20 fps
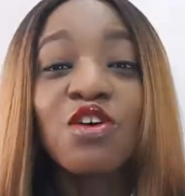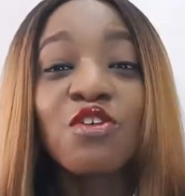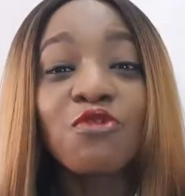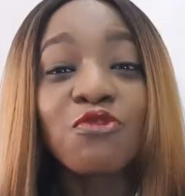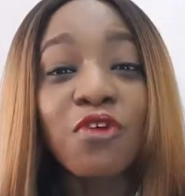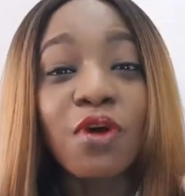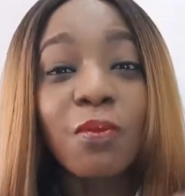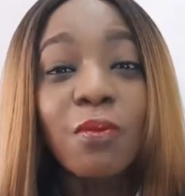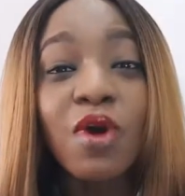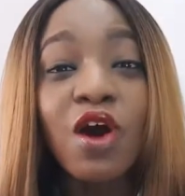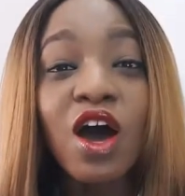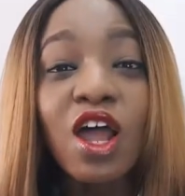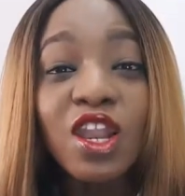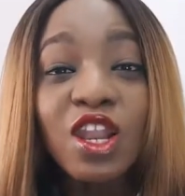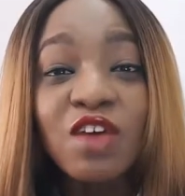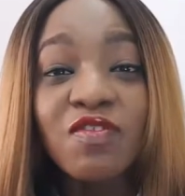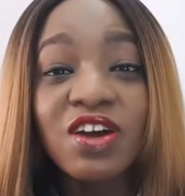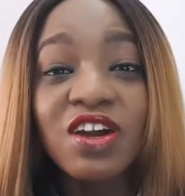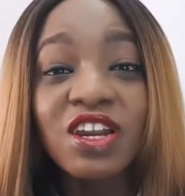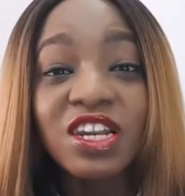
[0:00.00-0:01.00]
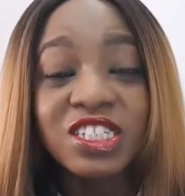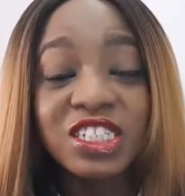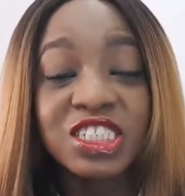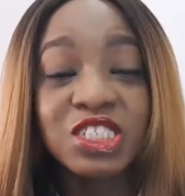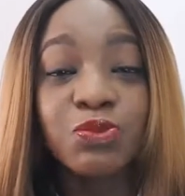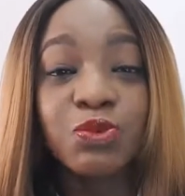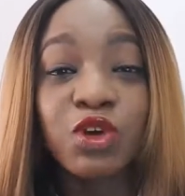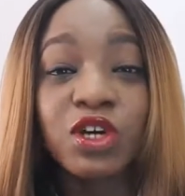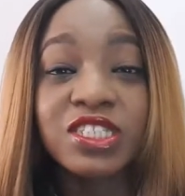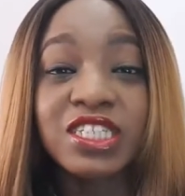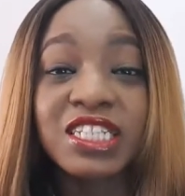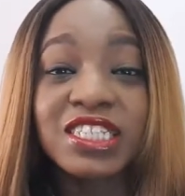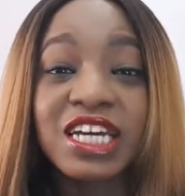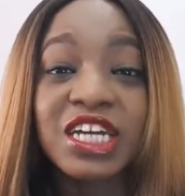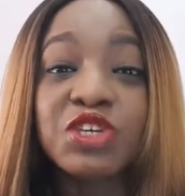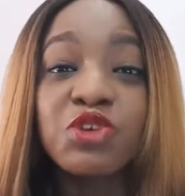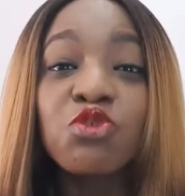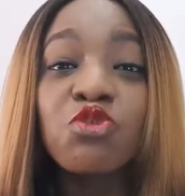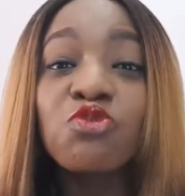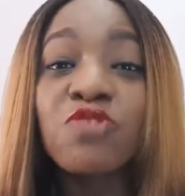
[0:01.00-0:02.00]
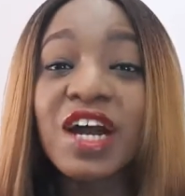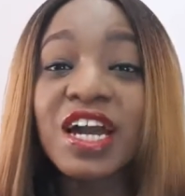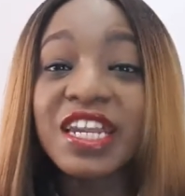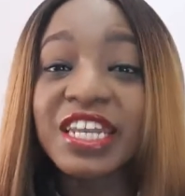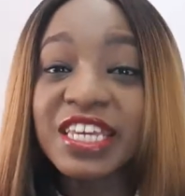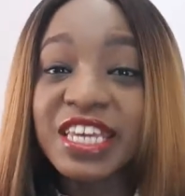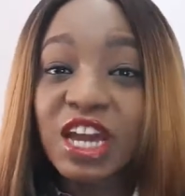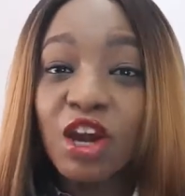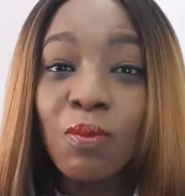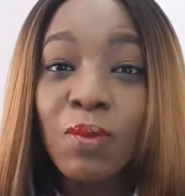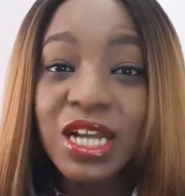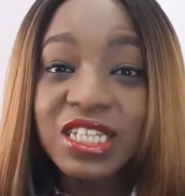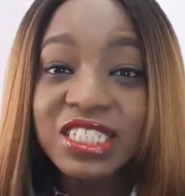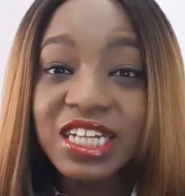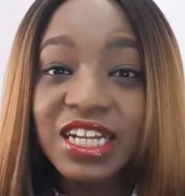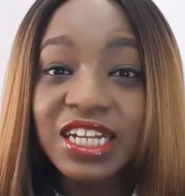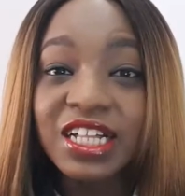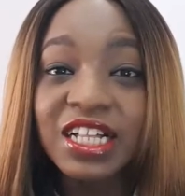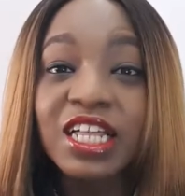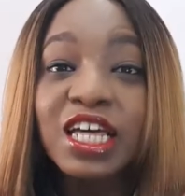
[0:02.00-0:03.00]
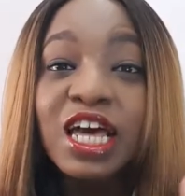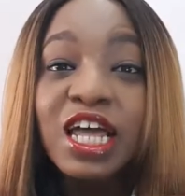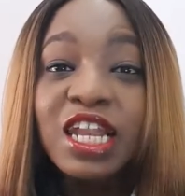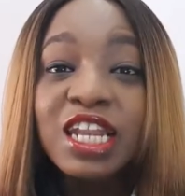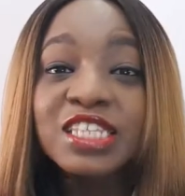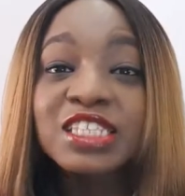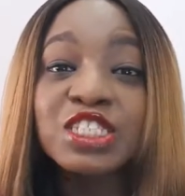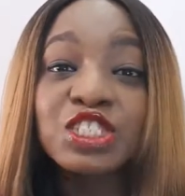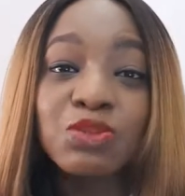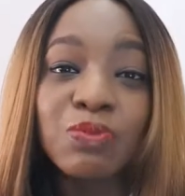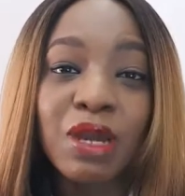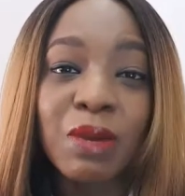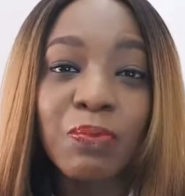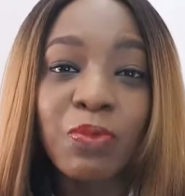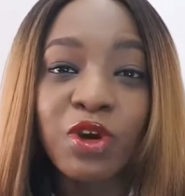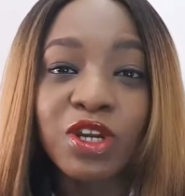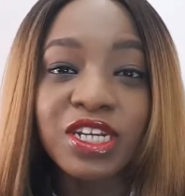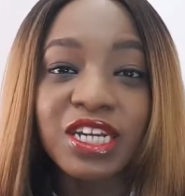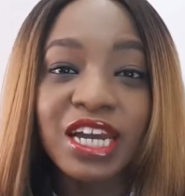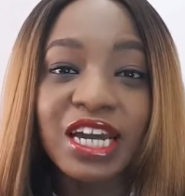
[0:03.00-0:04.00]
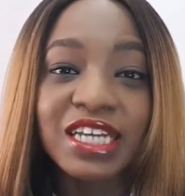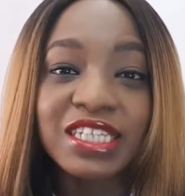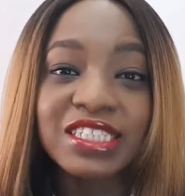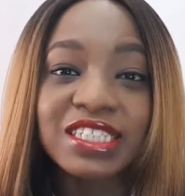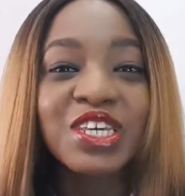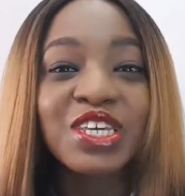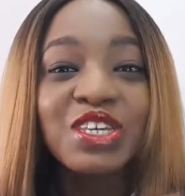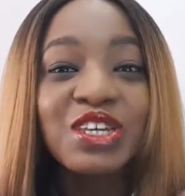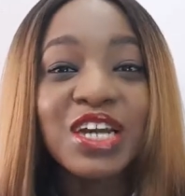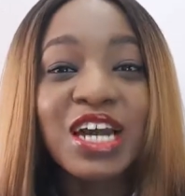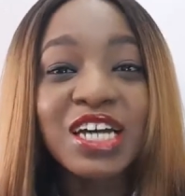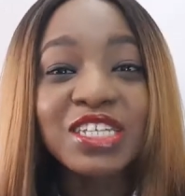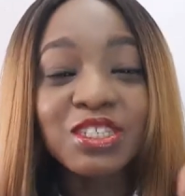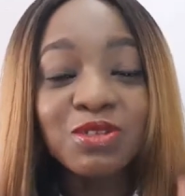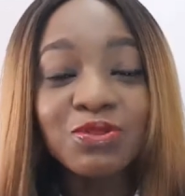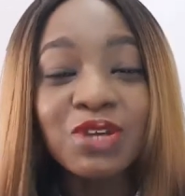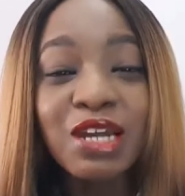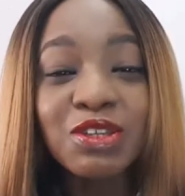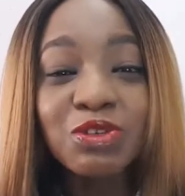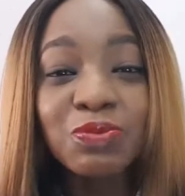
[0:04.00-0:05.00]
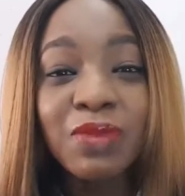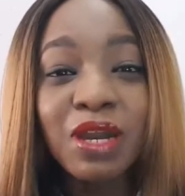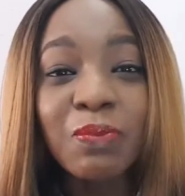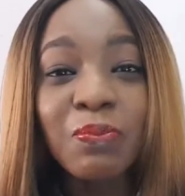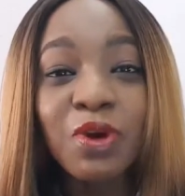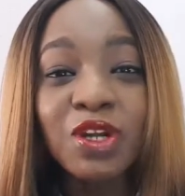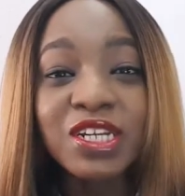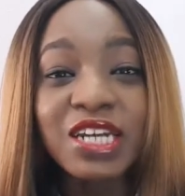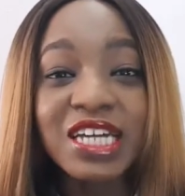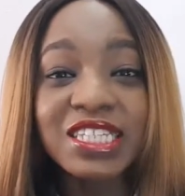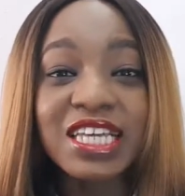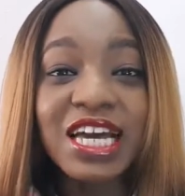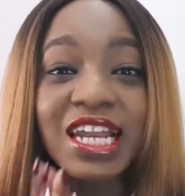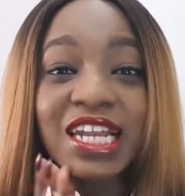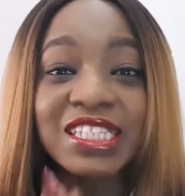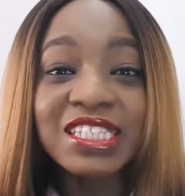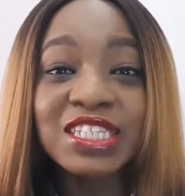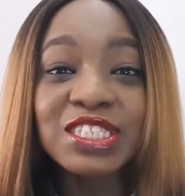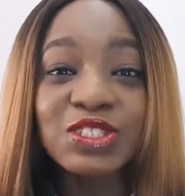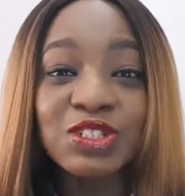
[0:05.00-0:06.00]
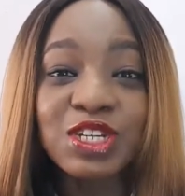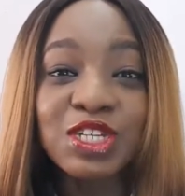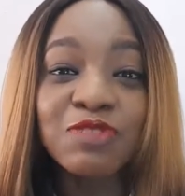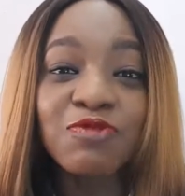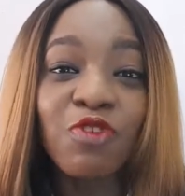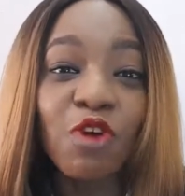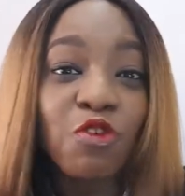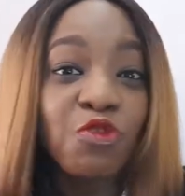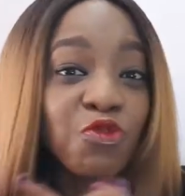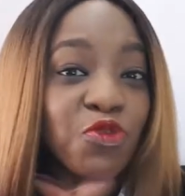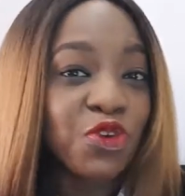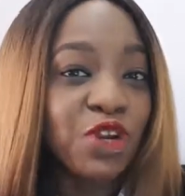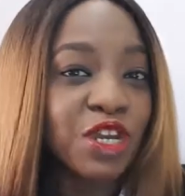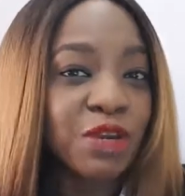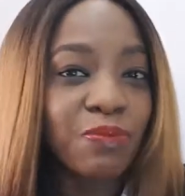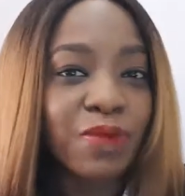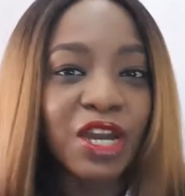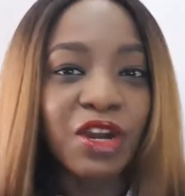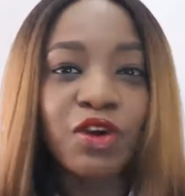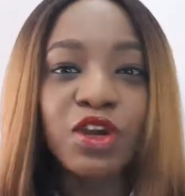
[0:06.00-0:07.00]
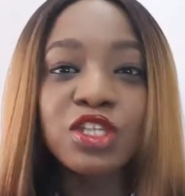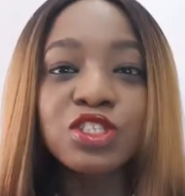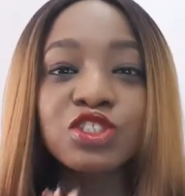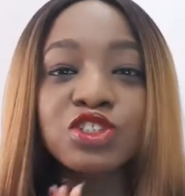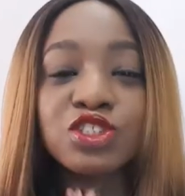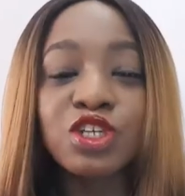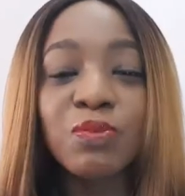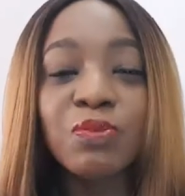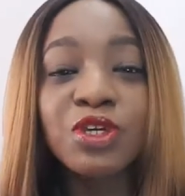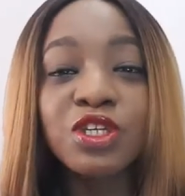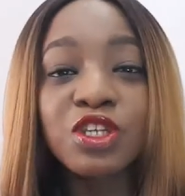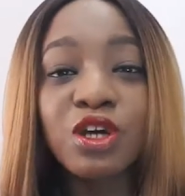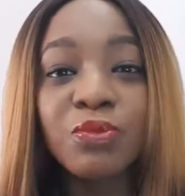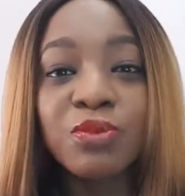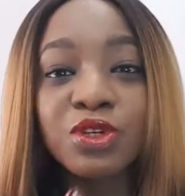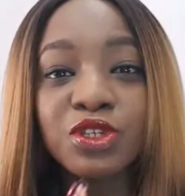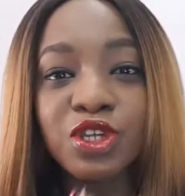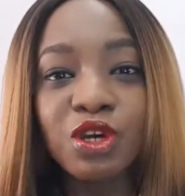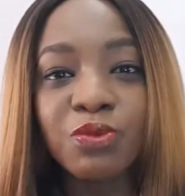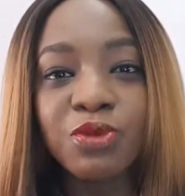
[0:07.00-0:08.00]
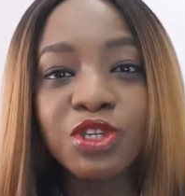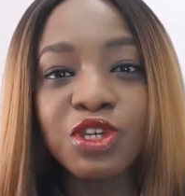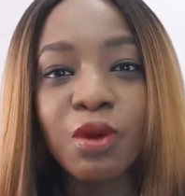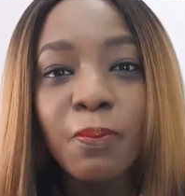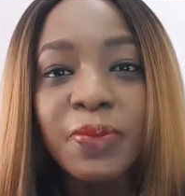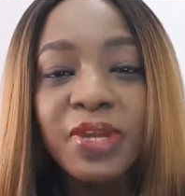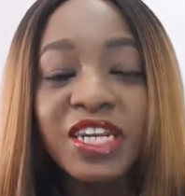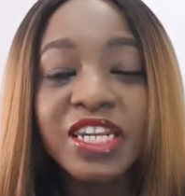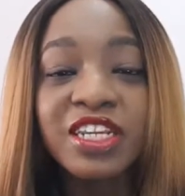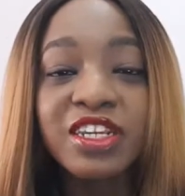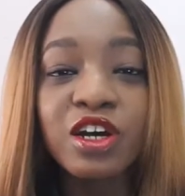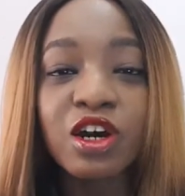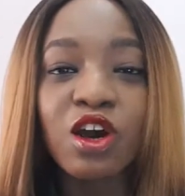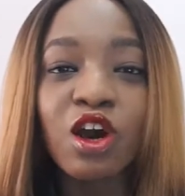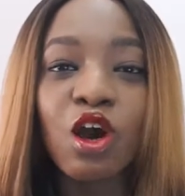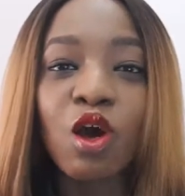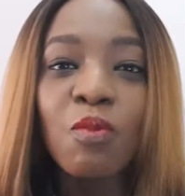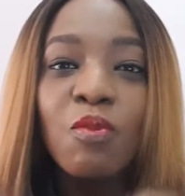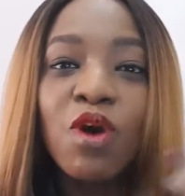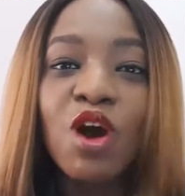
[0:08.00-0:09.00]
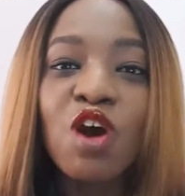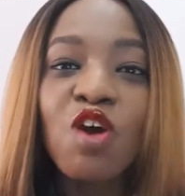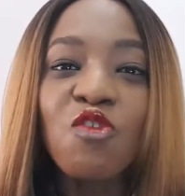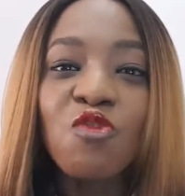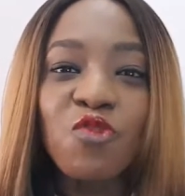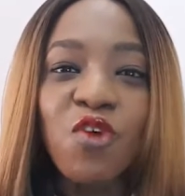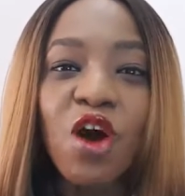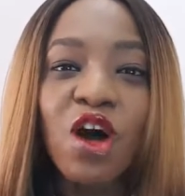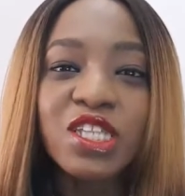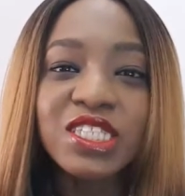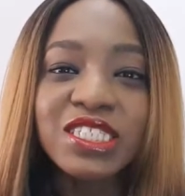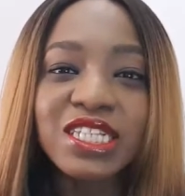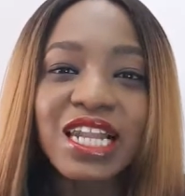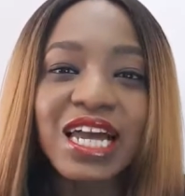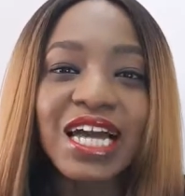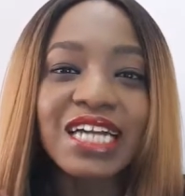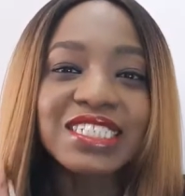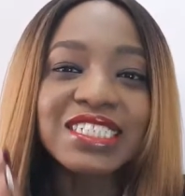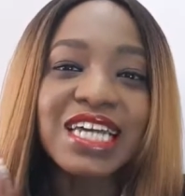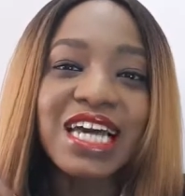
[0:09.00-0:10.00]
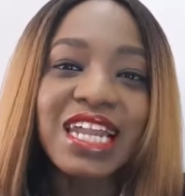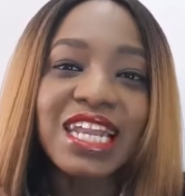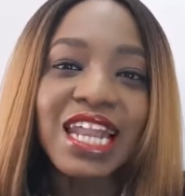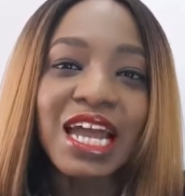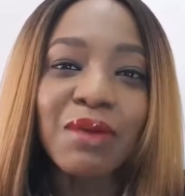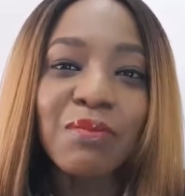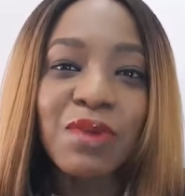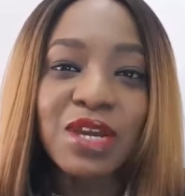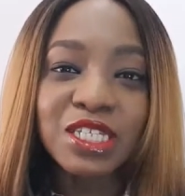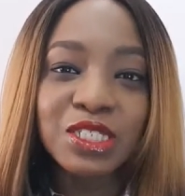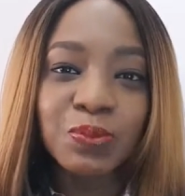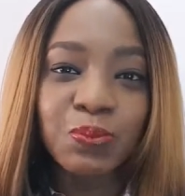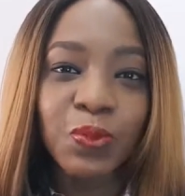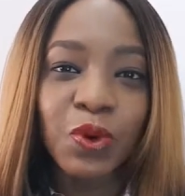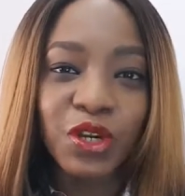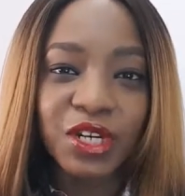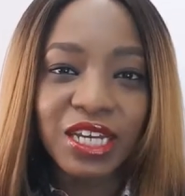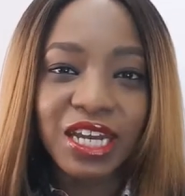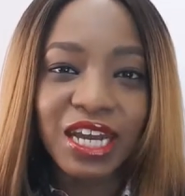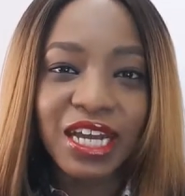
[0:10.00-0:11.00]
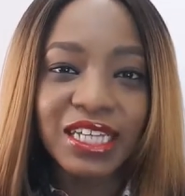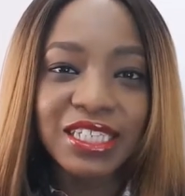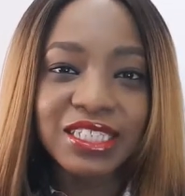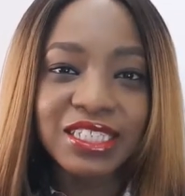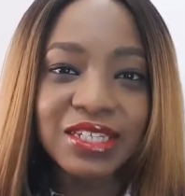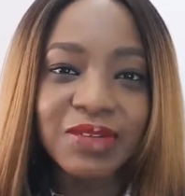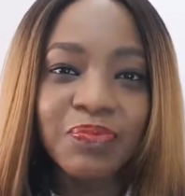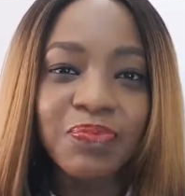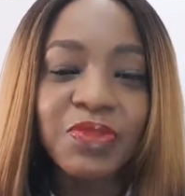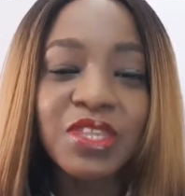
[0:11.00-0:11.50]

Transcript: For more love and relationship content that you'll find here on my channel, listen to my podcast. You can subscribe to my podcast and listen to it for free by going to w w w dot bitly dot com forward slash Lape's podcast.